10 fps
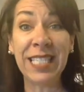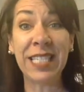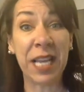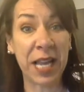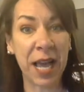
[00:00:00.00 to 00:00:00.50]
is
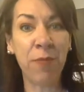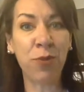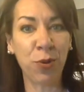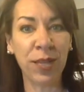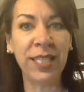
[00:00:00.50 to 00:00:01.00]
going to come
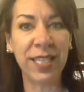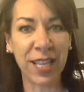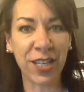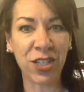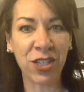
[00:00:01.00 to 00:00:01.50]
through this
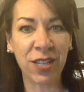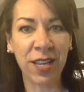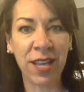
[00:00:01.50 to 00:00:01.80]
dish.